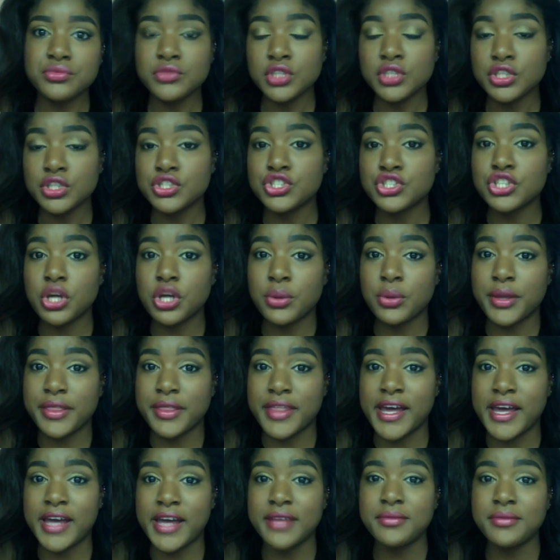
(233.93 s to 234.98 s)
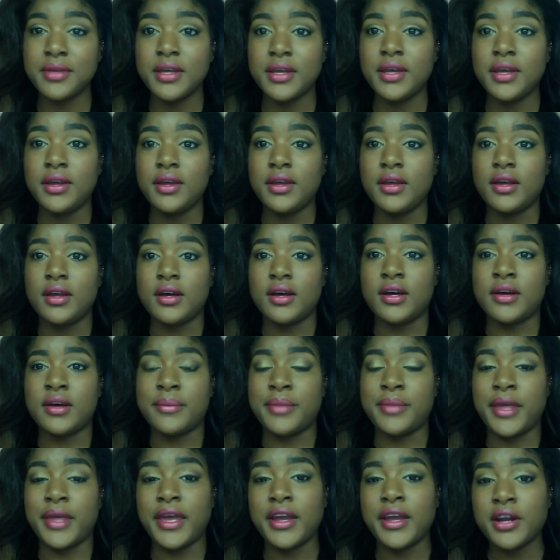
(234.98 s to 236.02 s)
showing that.
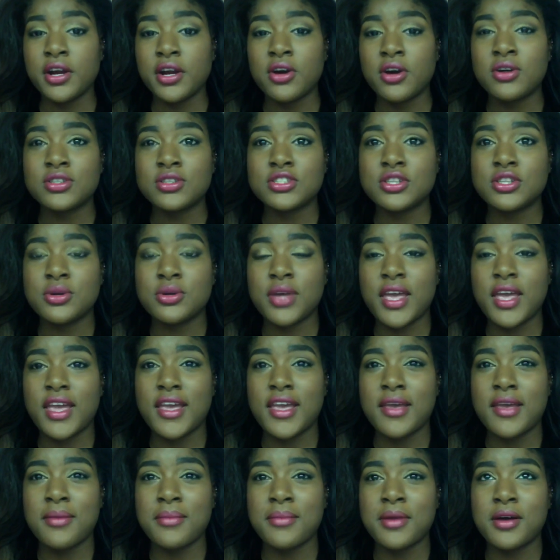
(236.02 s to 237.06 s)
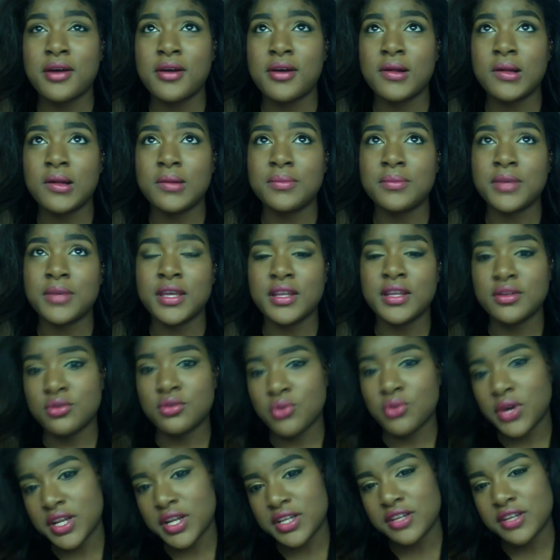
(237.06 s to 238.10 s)
The hair also came in
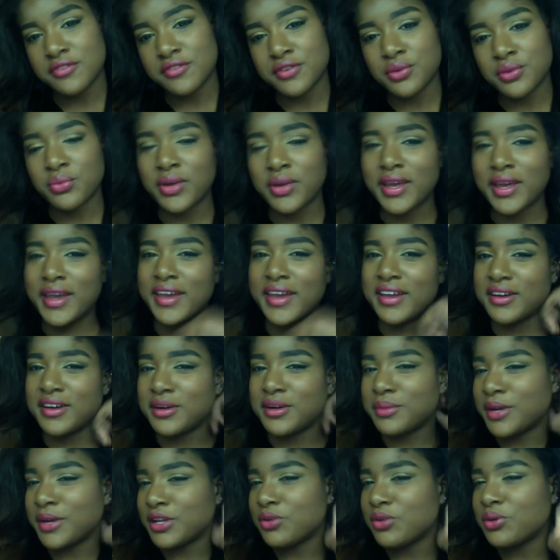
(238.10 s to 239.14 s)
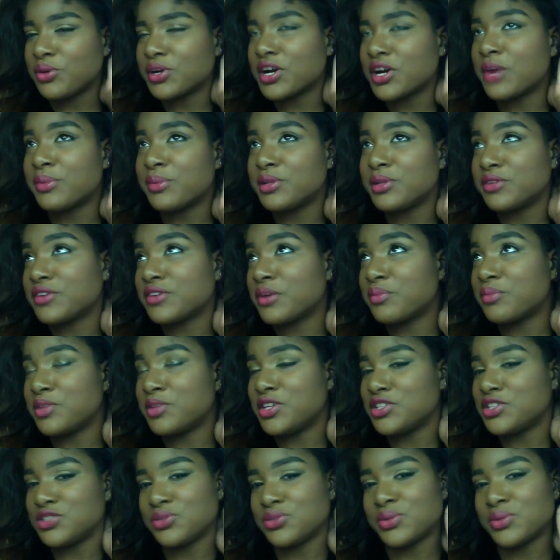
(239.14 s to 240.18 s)
quite a different way. I know a couple of companies do